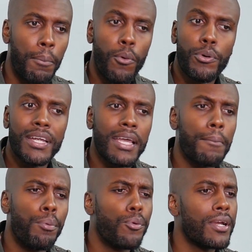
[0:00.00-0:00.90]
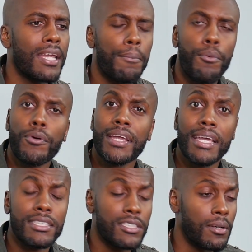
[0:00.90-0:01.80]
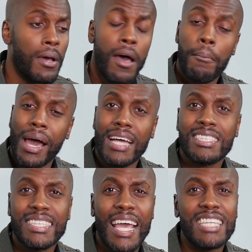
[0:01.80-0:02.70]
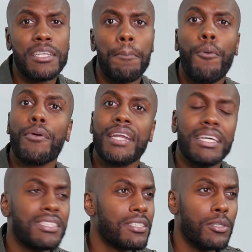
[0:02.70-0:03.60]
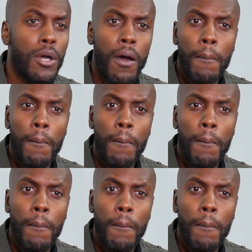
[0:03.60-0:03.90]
pouring in, pouring in, pouring into my education, pouring into,